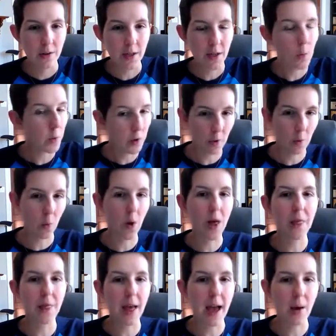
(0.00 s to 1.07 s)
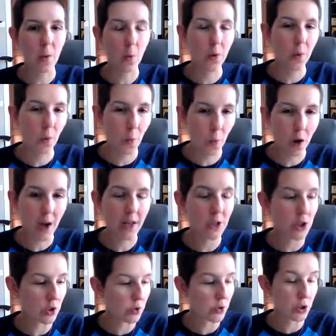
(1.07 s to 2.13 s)
And we don't want that. We want
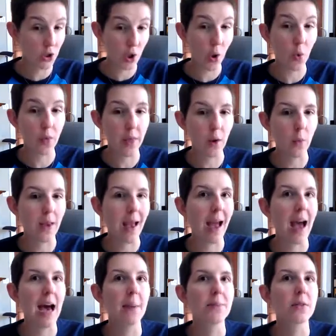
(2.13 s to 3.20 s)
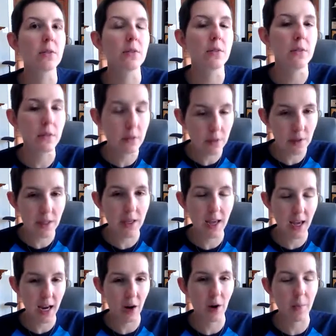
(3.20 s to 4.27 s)
to show that we absolutely
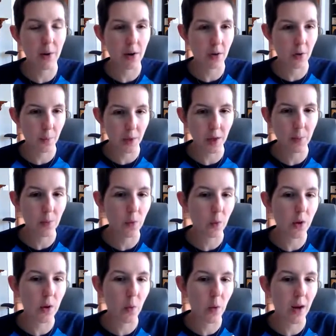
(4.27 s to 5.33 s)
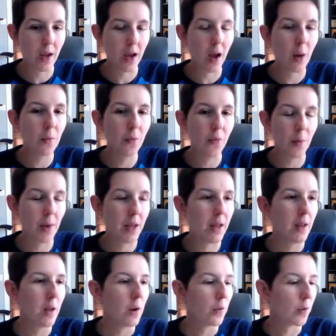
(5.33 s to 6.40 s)
care about other people. We don't want to come from it
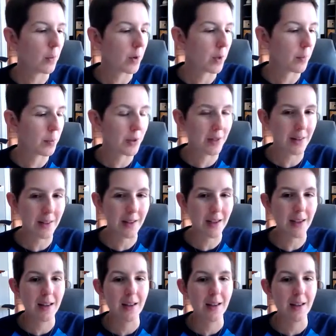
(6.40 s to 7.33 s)
from a completely